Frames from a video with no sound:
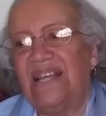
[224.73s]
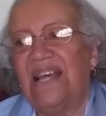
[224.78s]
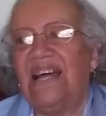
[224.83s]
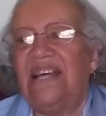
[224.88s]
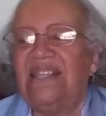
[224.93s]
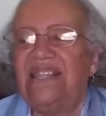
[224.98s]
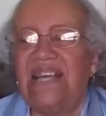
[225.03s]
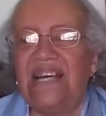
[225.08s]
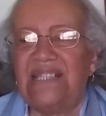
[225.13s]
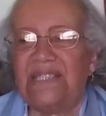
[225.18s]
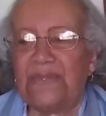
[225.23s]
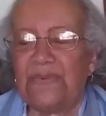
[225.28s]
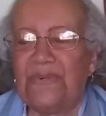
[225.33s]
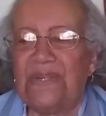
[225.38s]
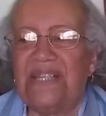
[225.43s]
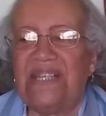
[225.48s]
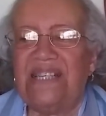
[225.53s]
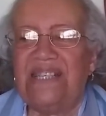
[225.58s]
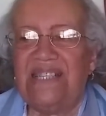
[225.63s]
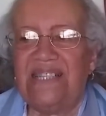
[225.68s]
And that's
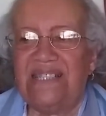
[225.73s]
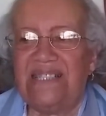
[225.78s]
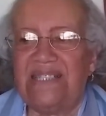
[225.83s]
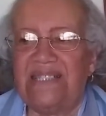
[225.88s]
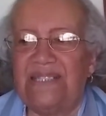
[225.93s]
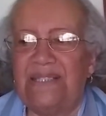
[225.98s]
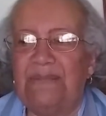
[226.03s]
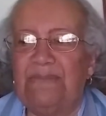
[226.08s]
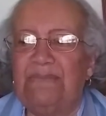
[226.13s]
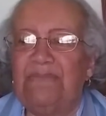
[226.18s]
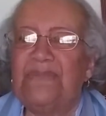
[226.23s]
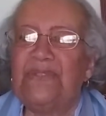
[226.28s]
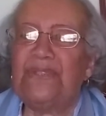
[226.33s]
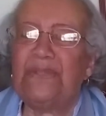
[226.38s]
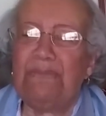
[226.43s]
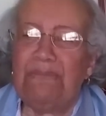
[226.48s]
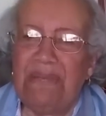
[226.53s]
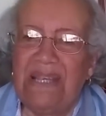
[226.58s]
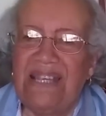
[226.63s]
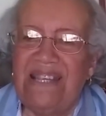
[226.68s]
what he is. To
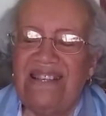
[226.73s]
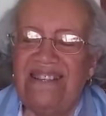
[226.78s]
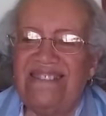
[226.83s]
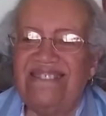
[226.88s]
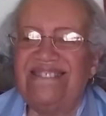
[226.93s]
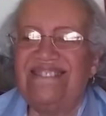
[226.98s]
me,